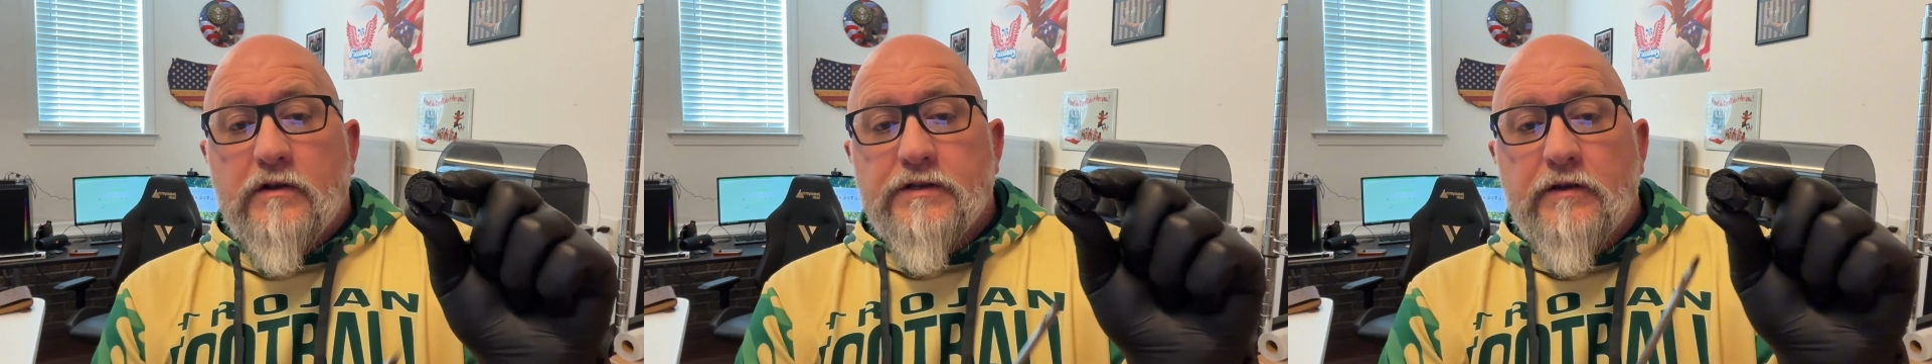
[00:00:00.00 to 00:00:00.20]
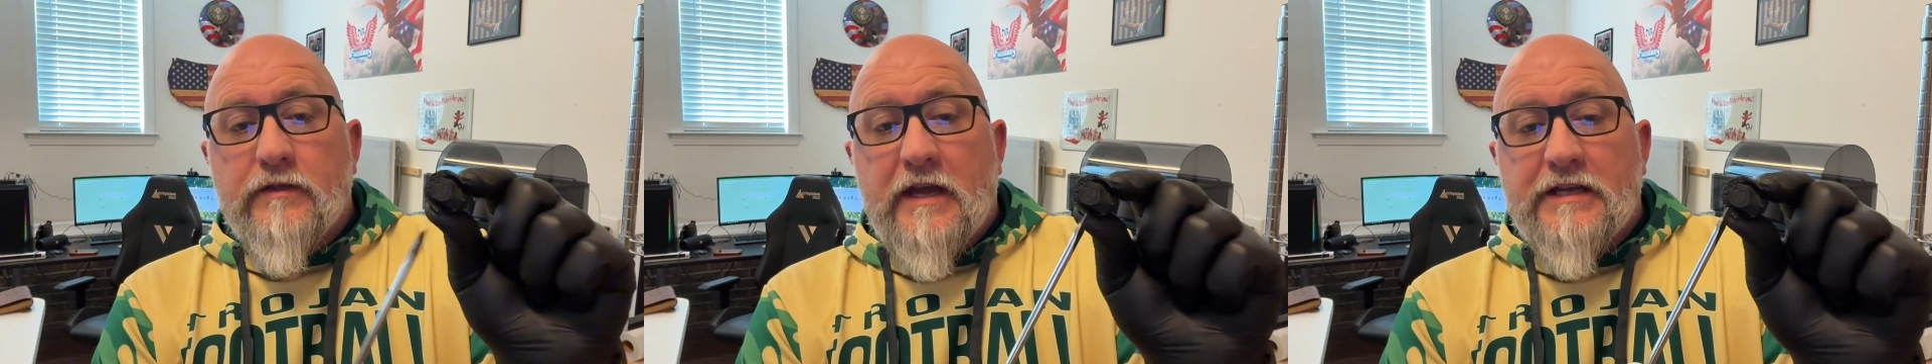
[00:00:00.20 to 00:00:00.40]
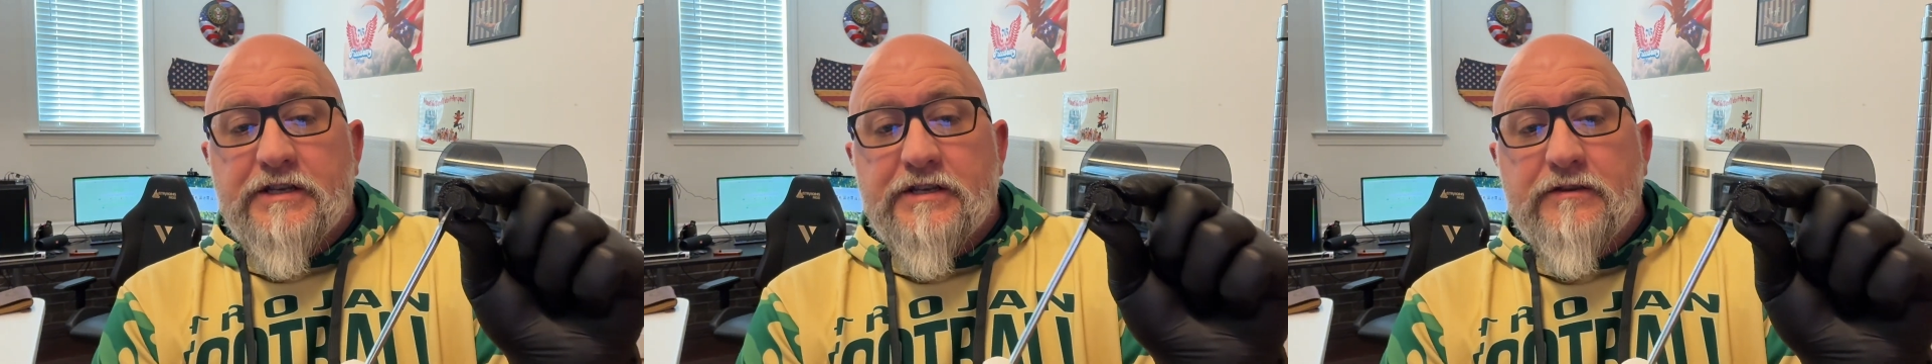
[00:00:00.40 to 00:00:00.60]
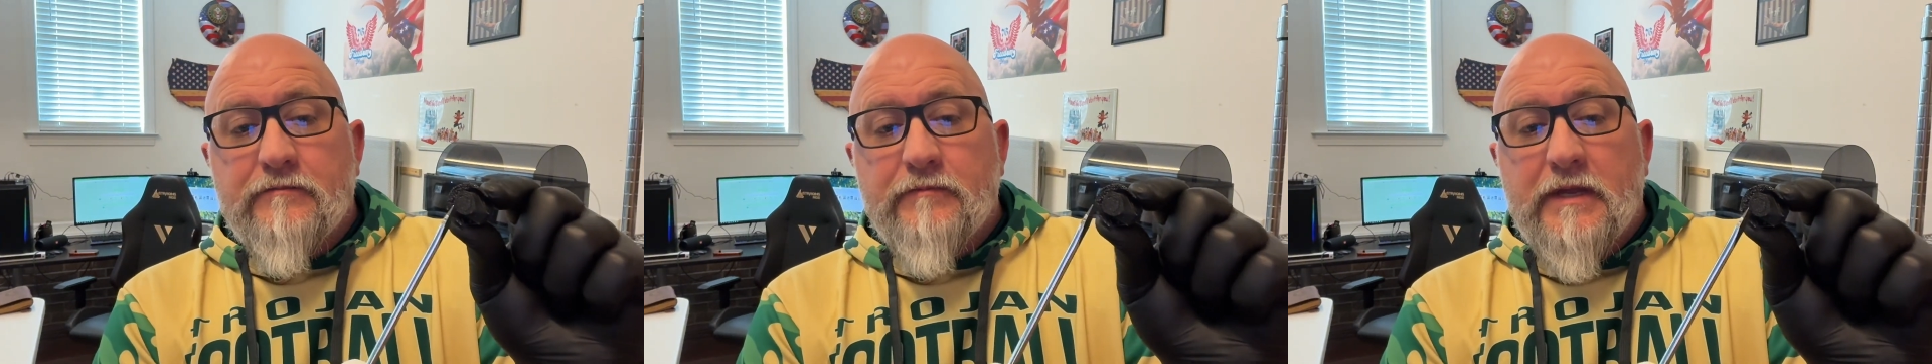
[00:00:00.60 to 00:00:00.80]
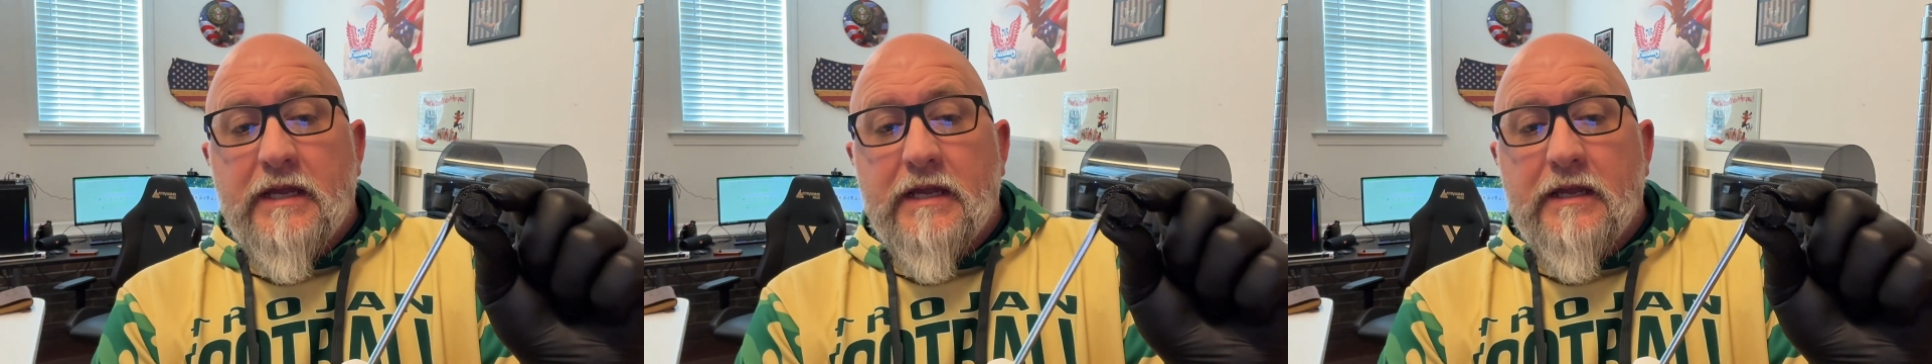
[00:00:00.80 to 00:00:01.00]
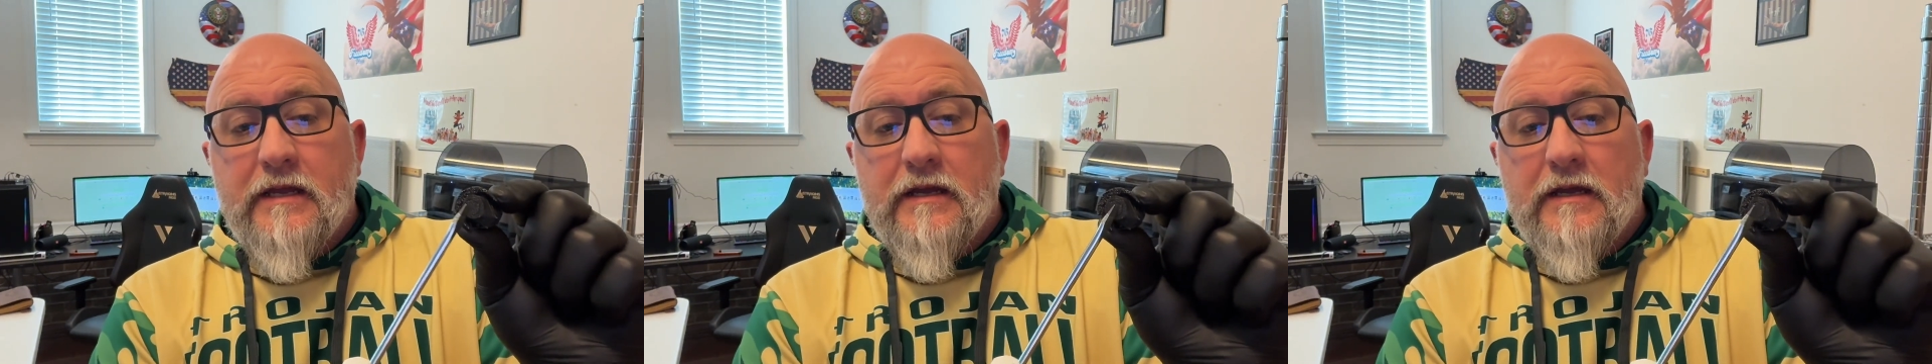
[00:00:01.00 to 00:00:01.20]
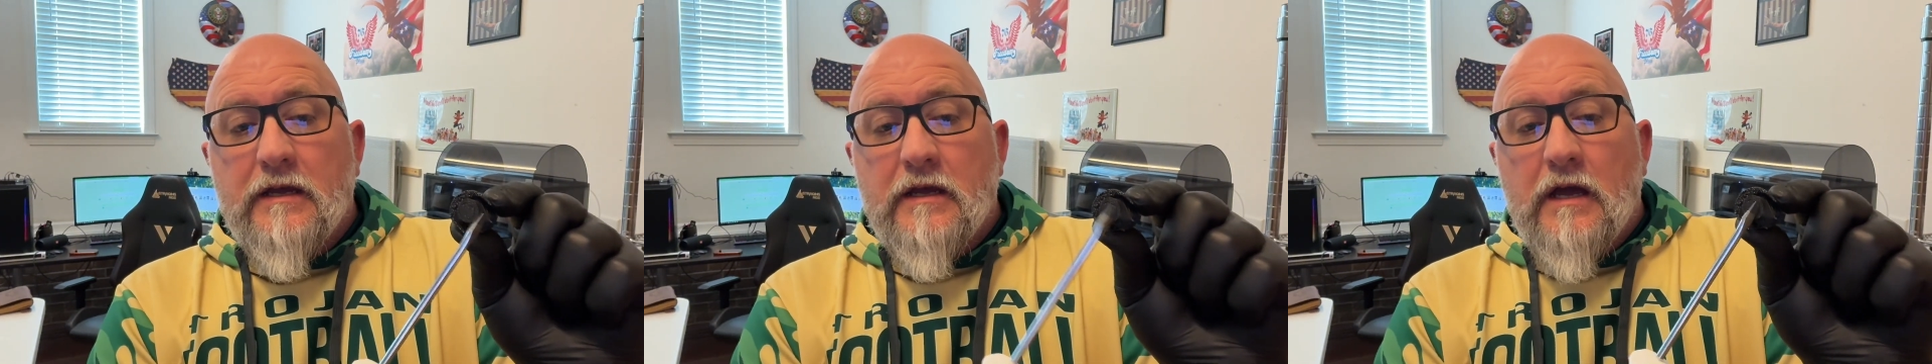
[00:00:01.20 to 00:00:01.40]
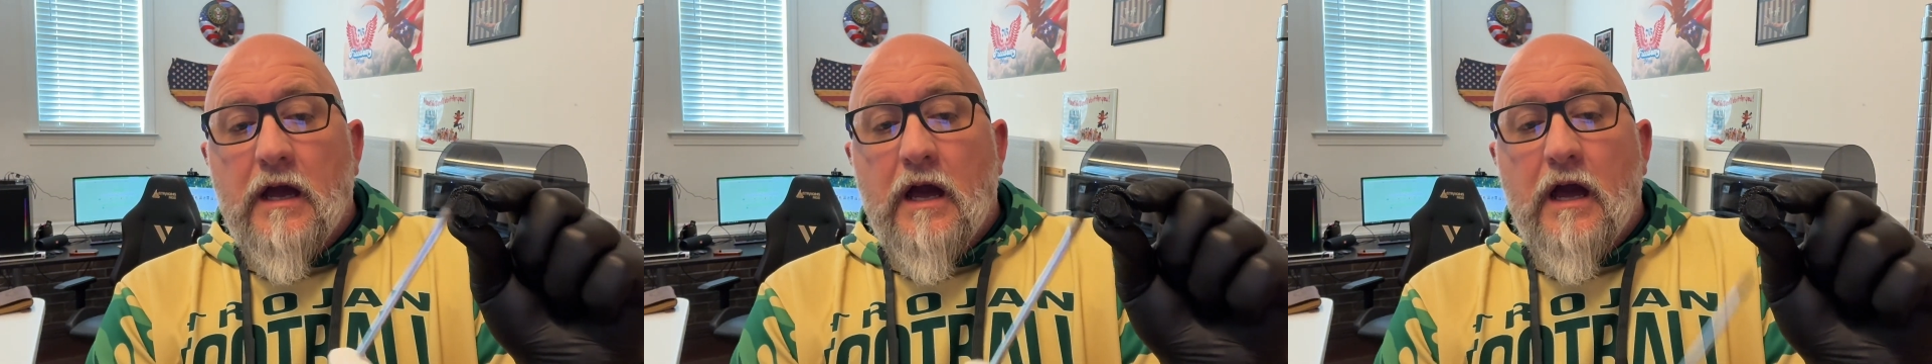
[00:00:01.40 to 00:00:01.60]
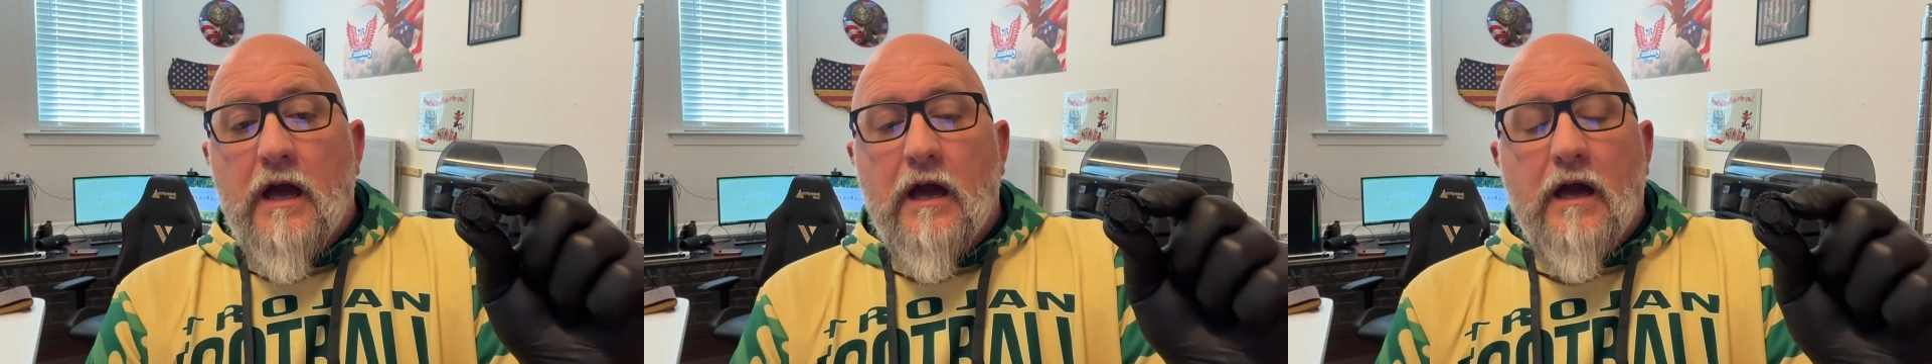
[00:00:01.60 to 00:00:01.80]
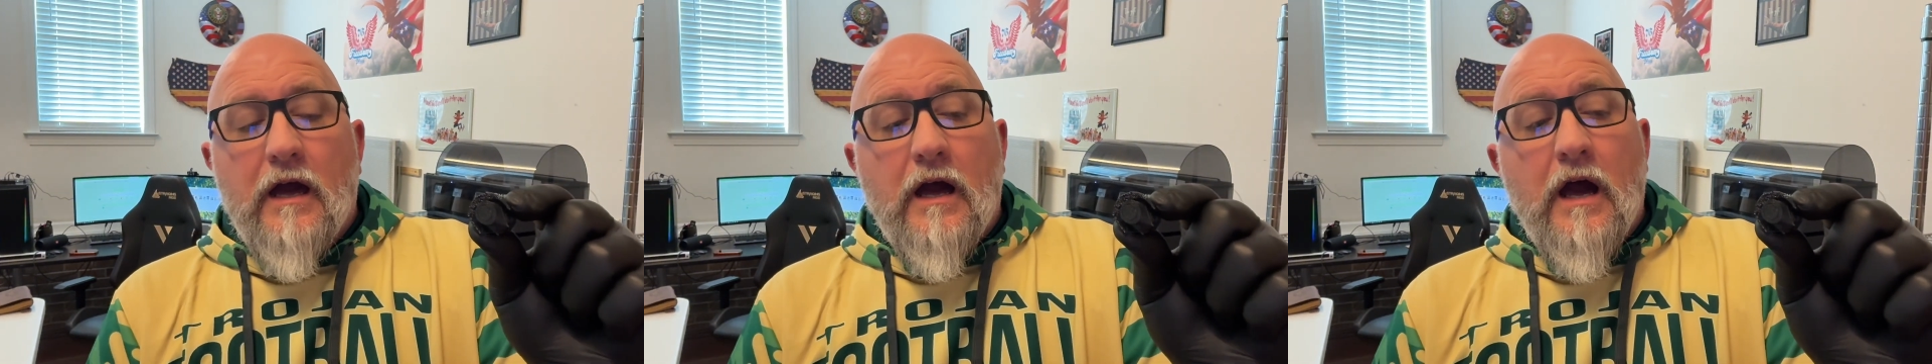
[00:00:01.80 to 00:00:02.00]
so that should be
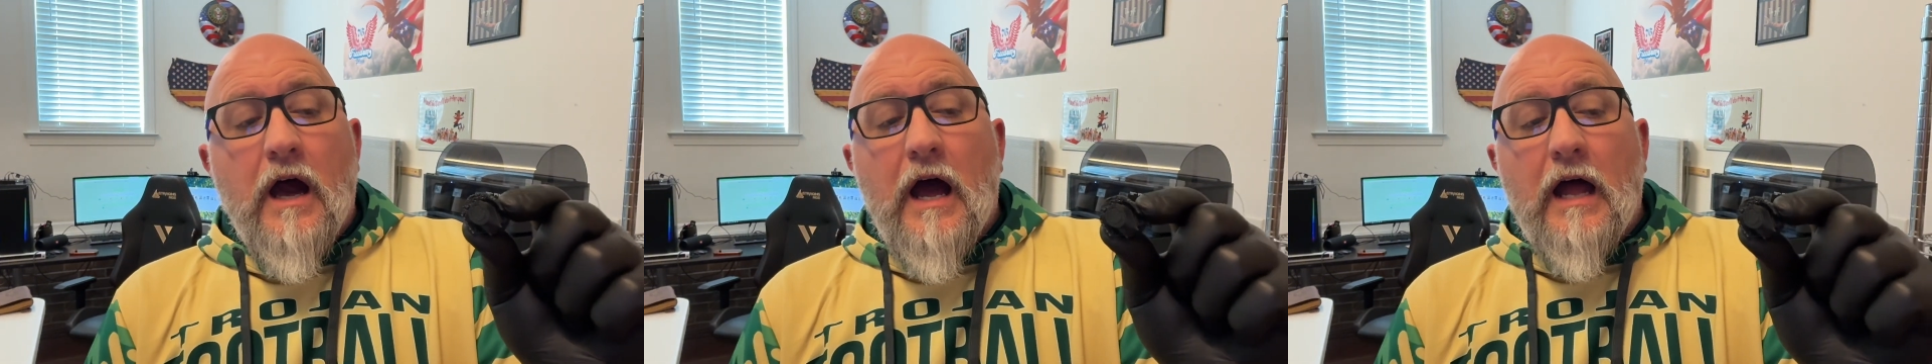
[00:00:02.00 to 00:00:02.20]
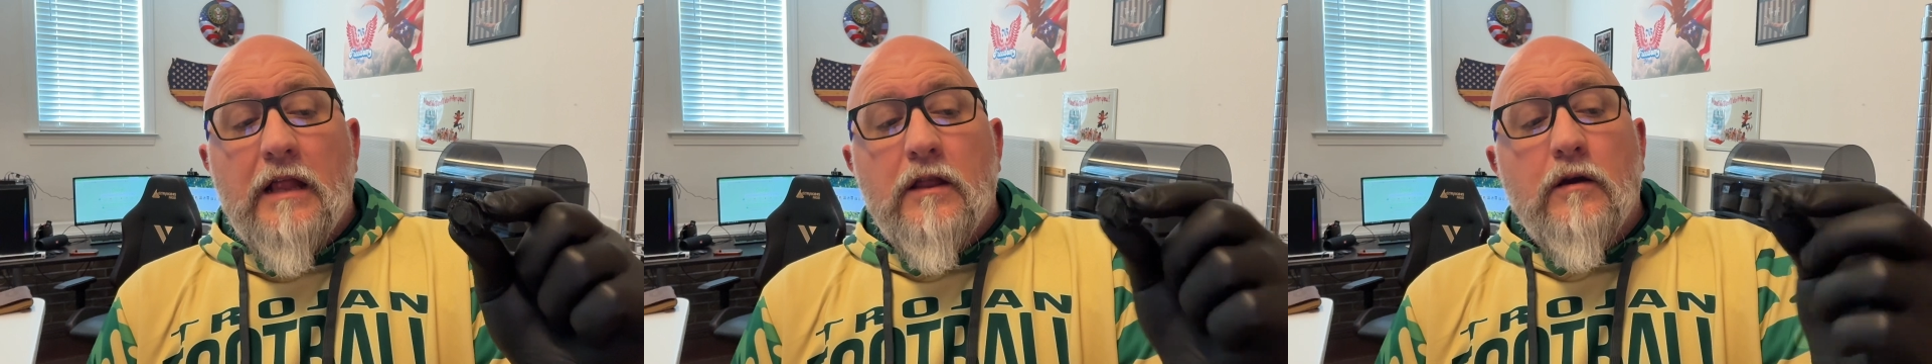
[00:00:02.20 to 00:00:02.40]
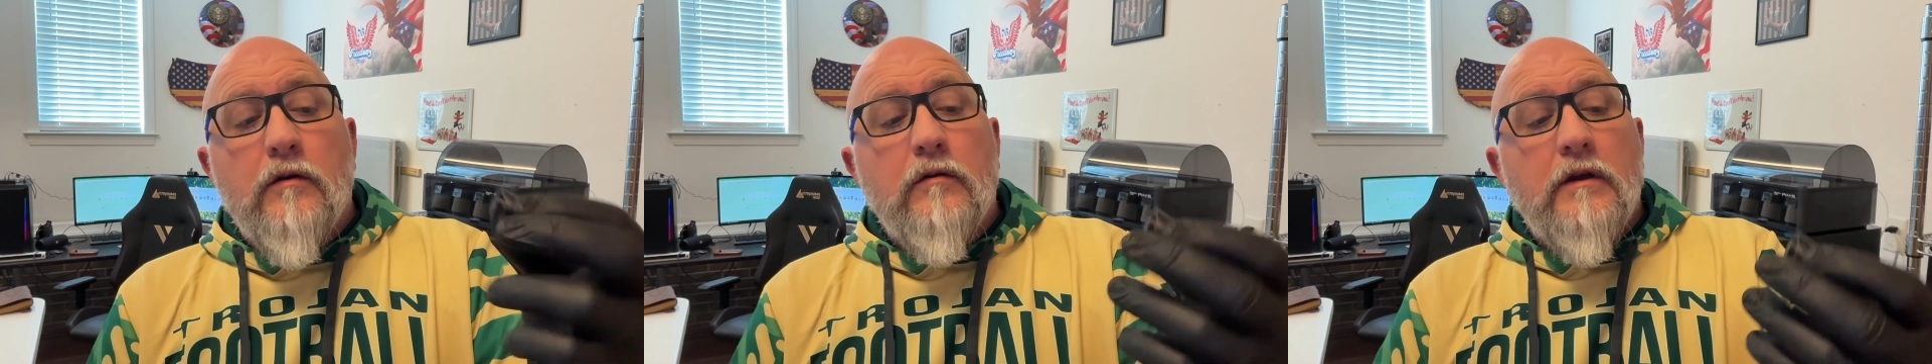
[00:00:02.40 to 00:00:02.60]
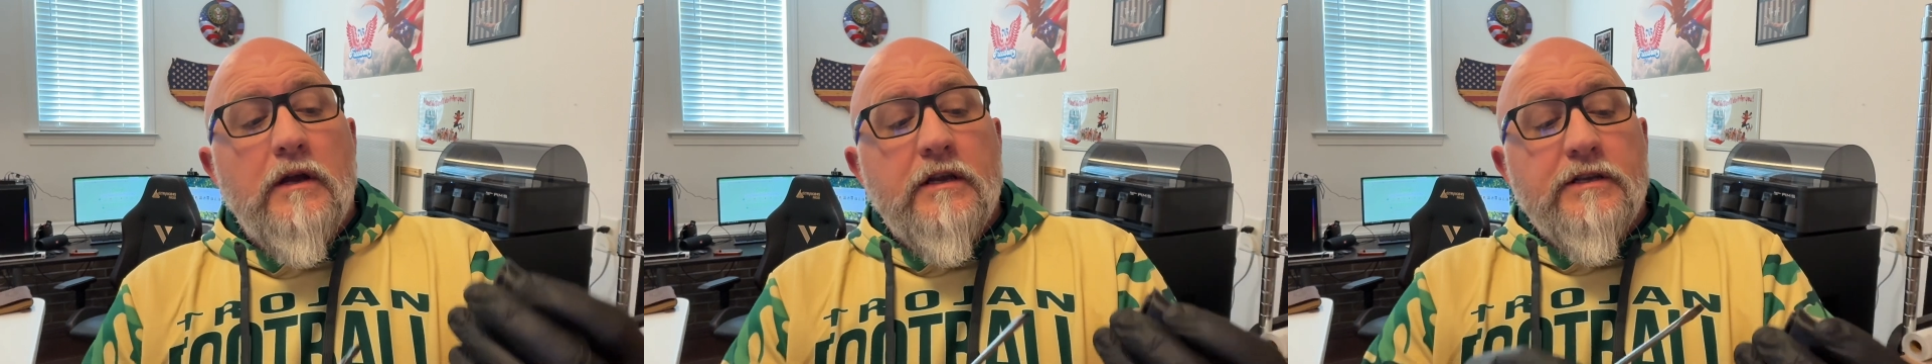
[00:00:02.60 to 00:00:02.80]
hollow.